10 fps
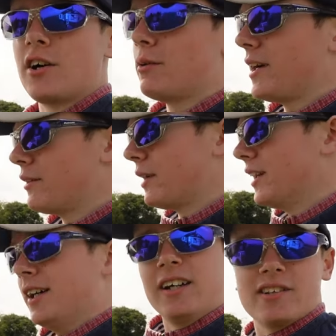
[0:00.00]
So,
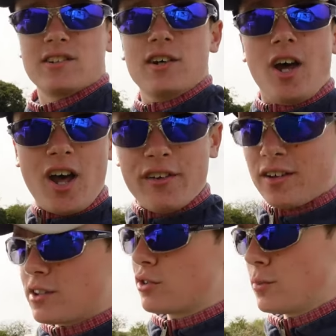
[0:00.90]
anyway, listen, I
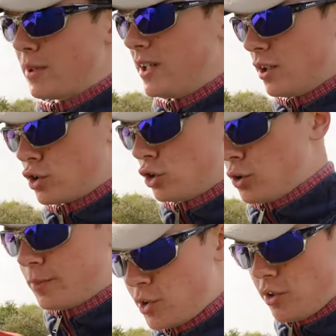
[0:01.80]
think this would be a
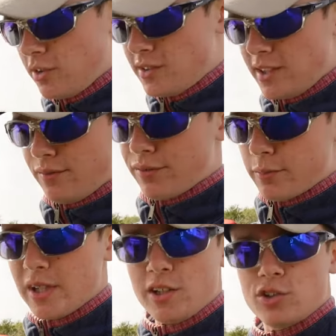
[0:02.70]
good opportunity
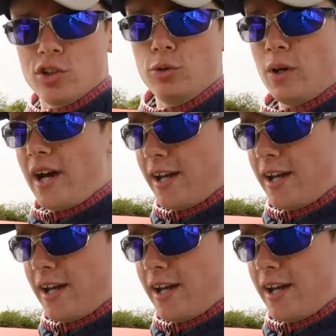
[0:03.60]
for me to